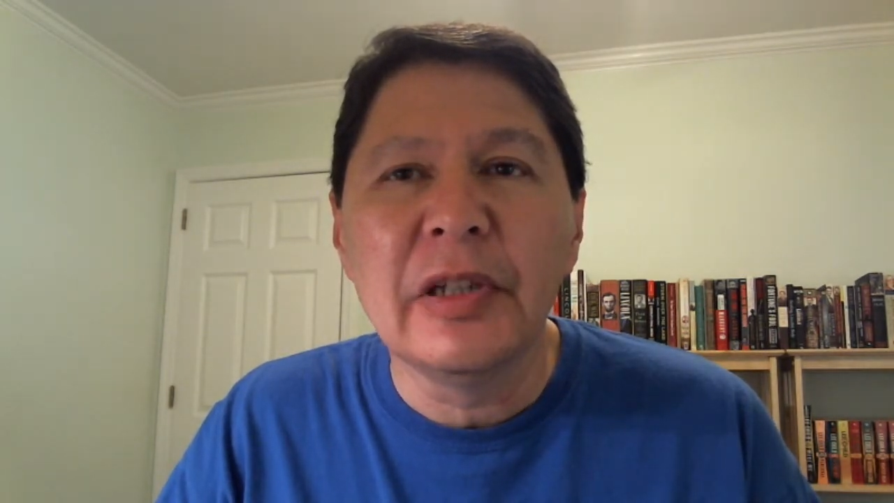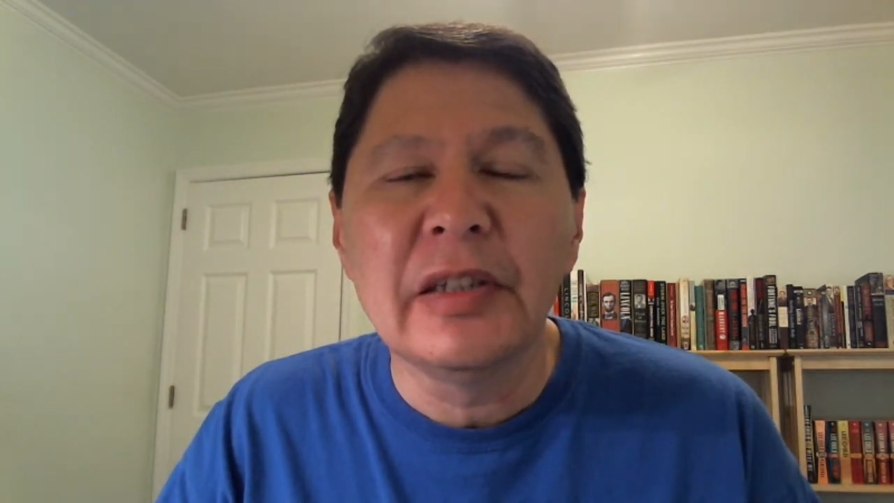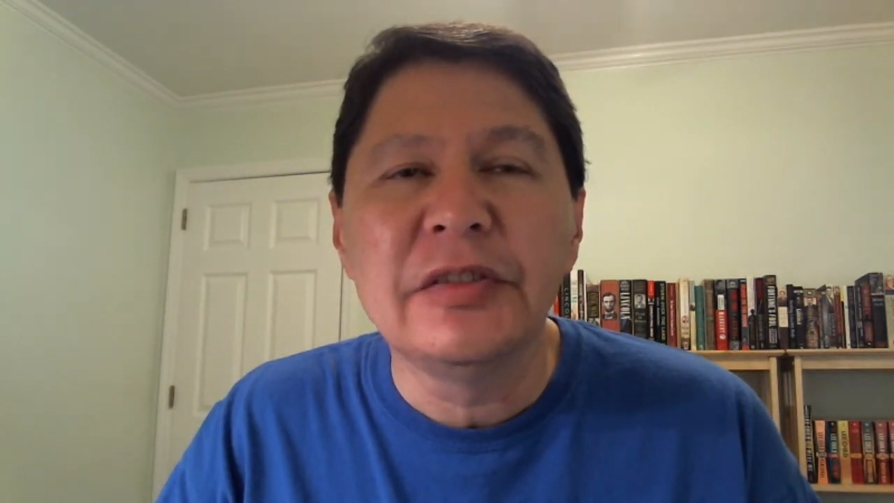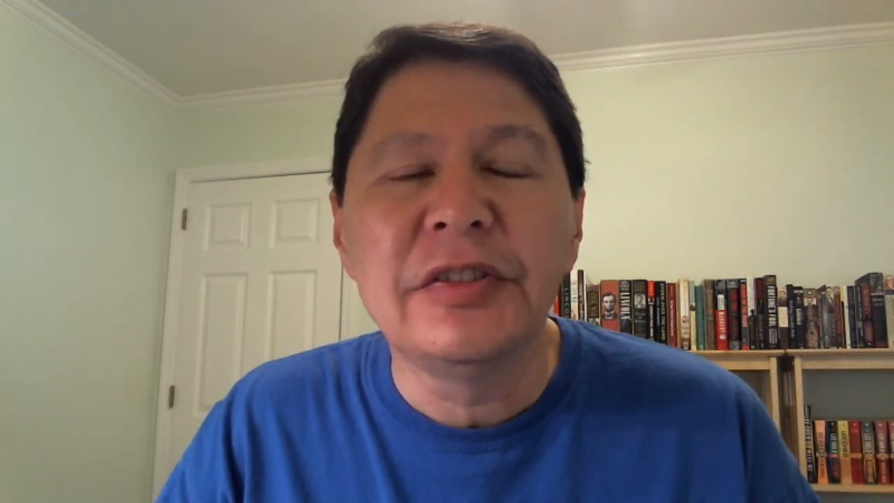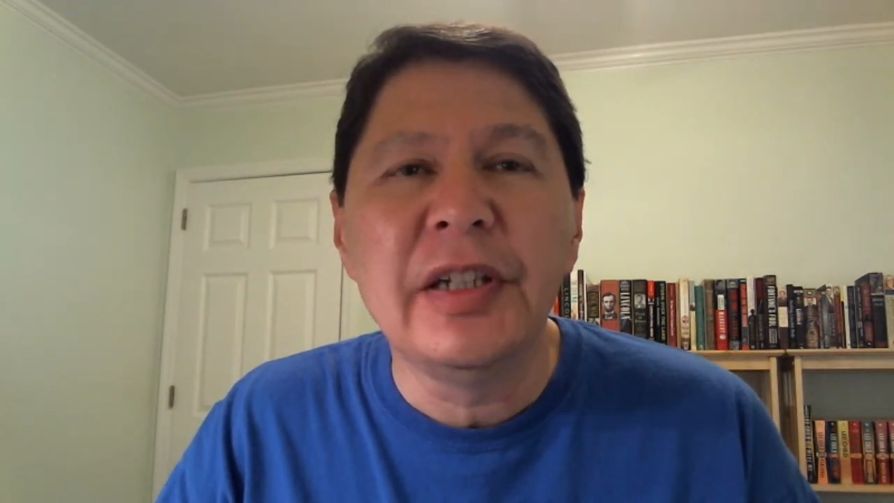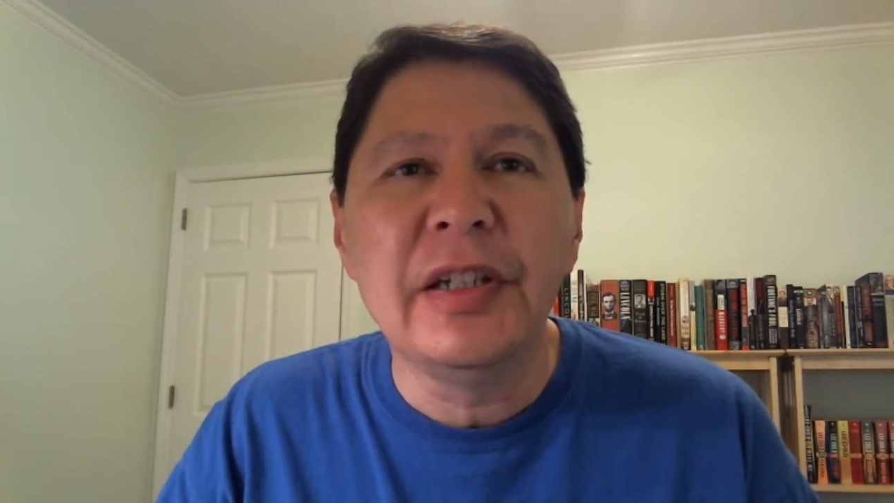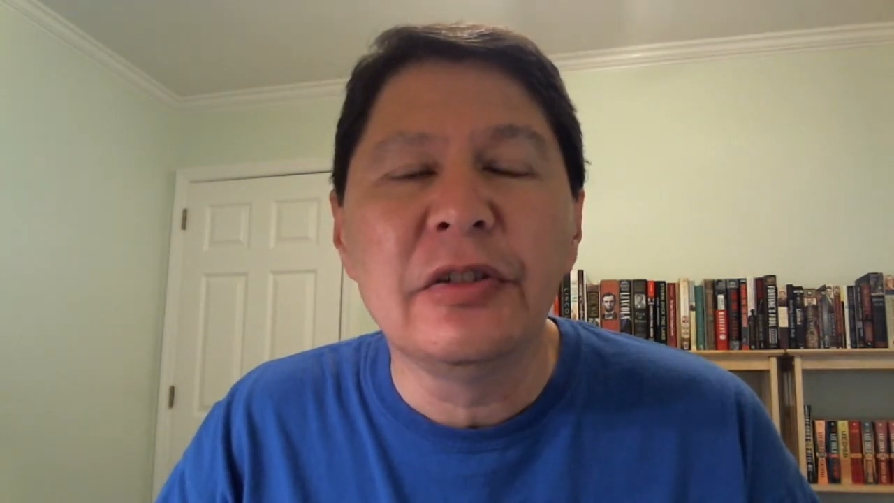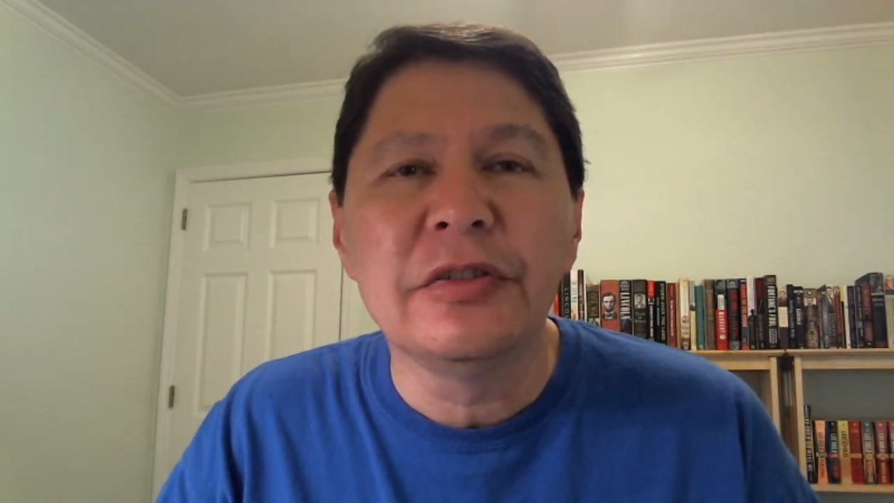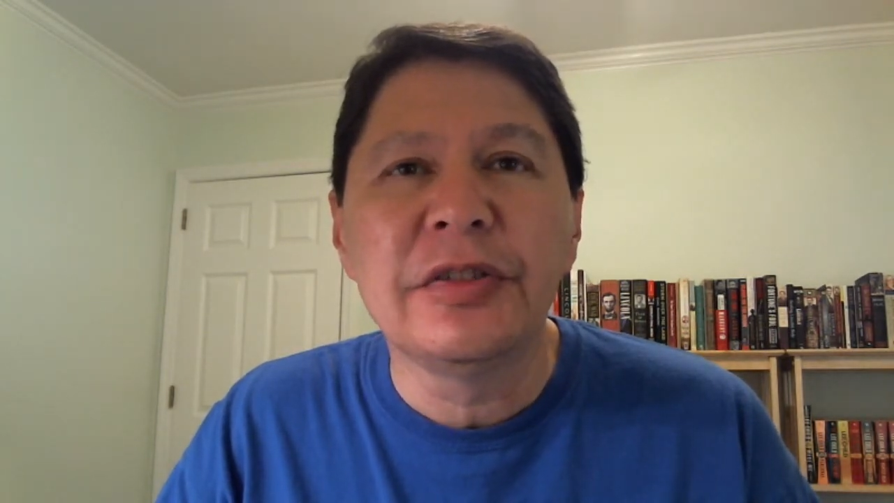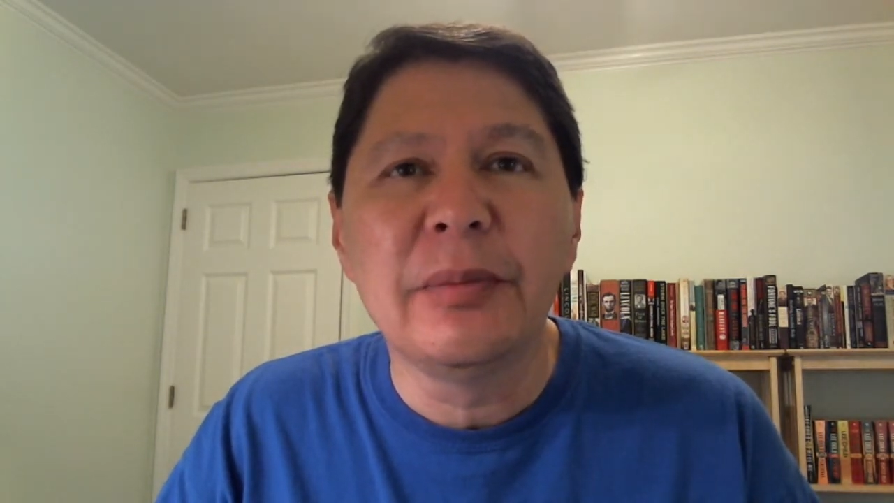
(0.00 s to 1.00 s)
let's say
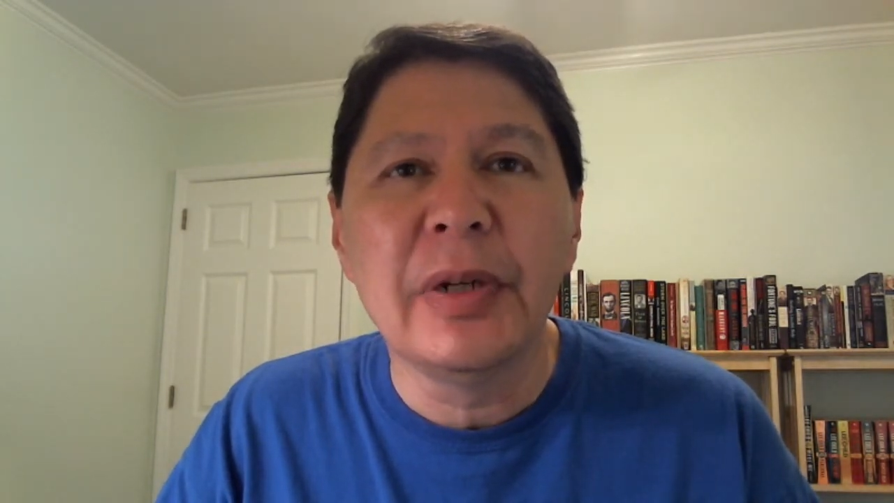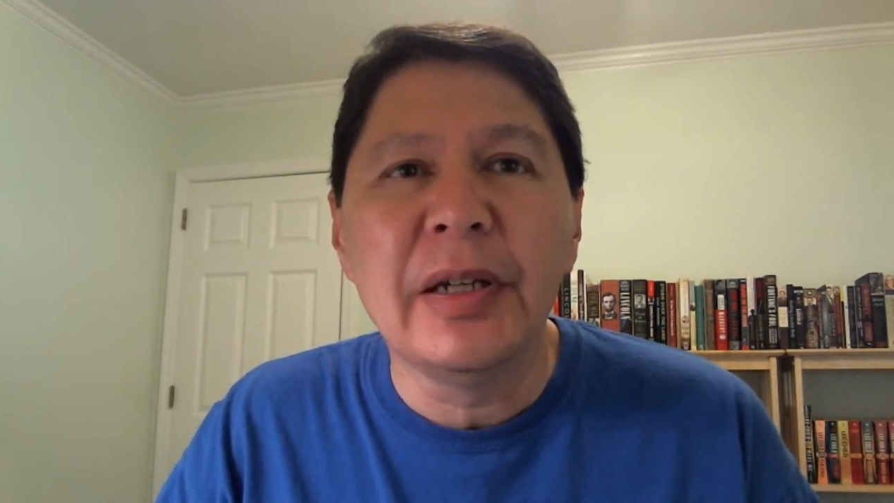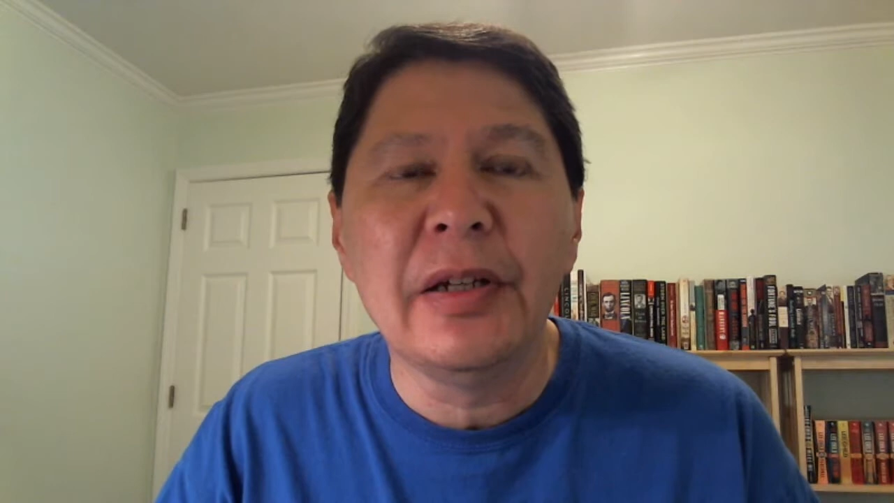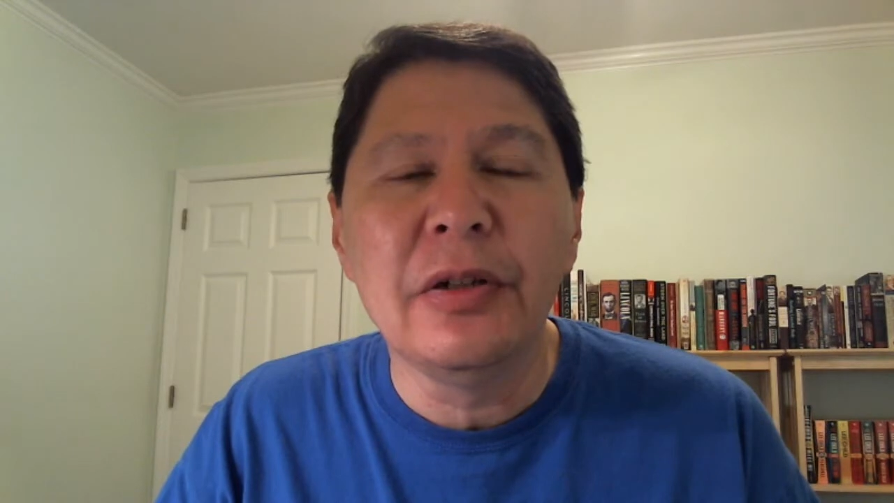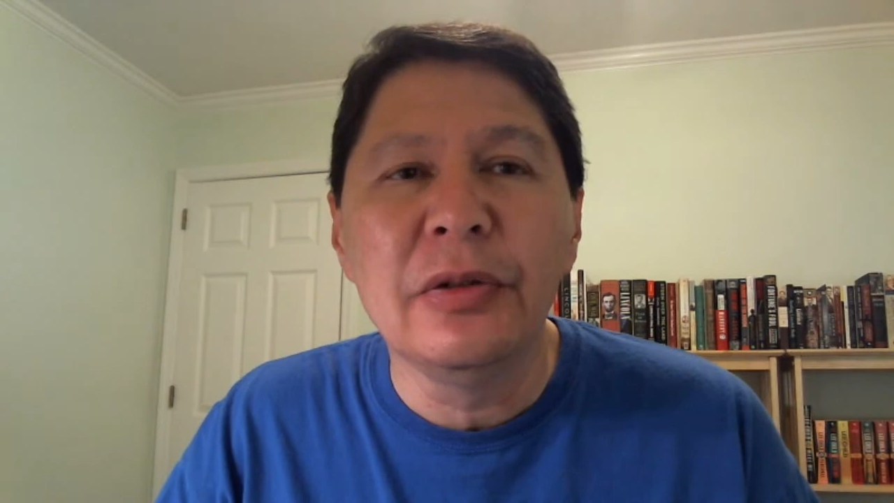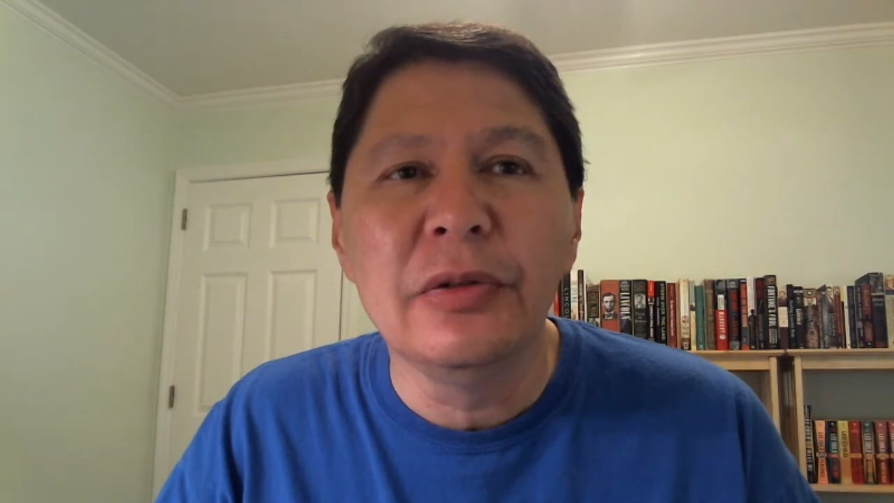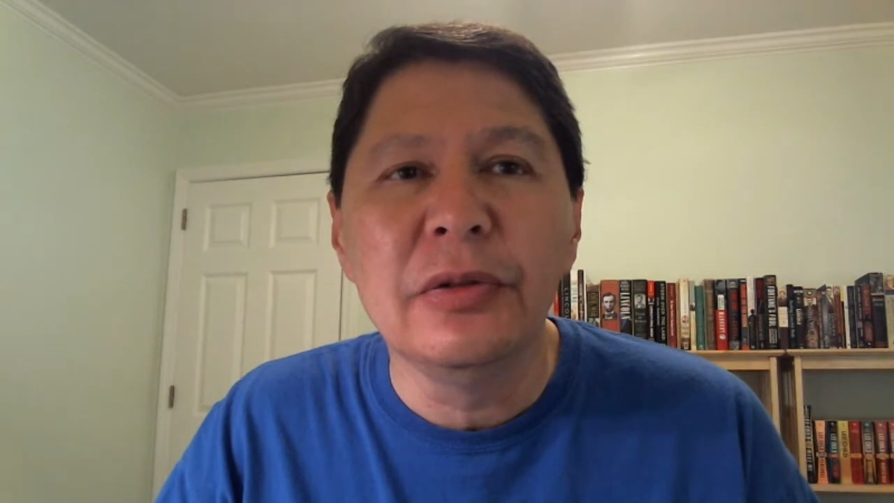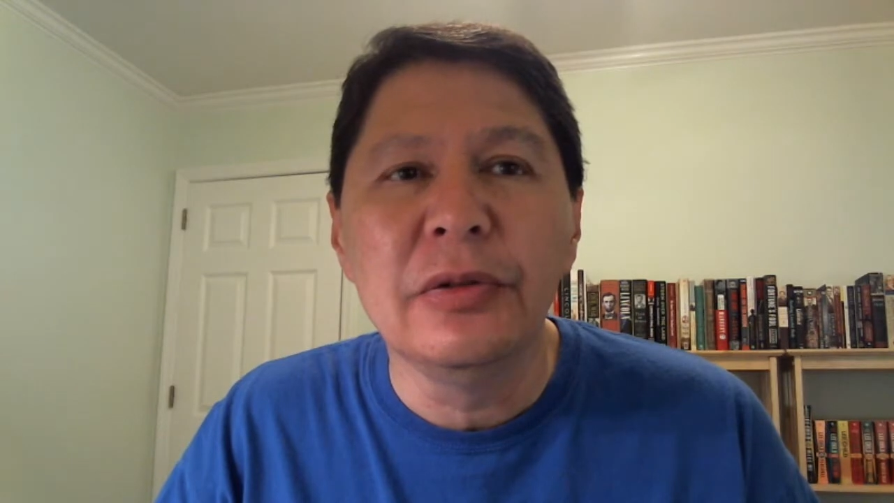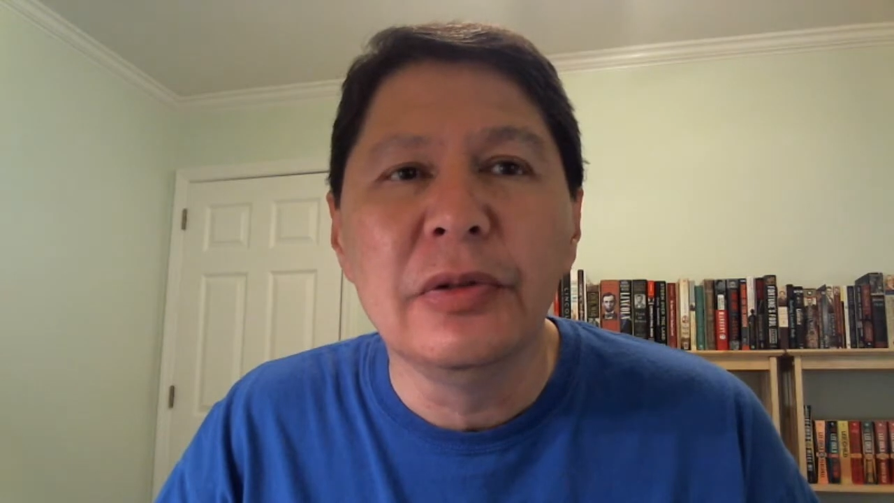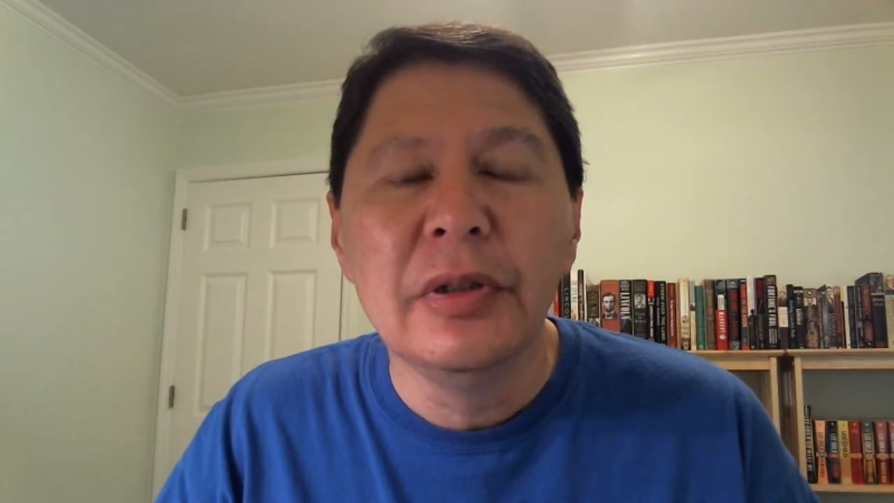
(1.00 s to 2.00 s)
you're somebody
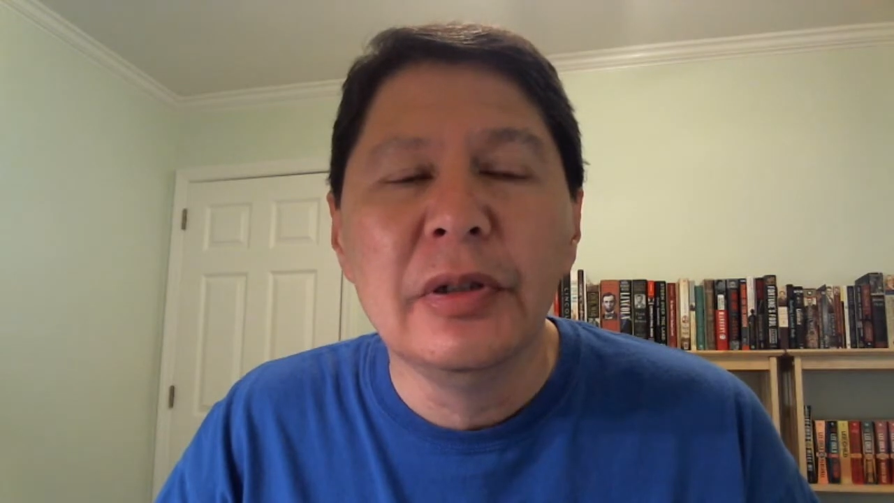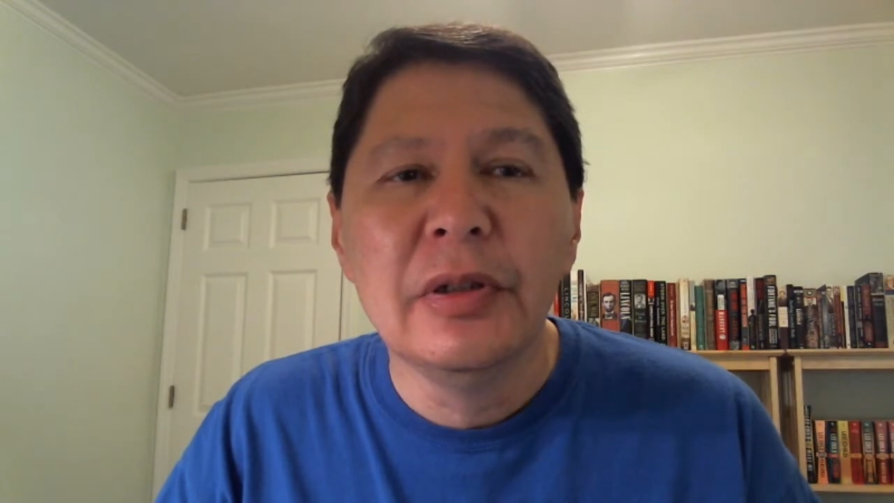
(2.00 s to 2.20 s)
who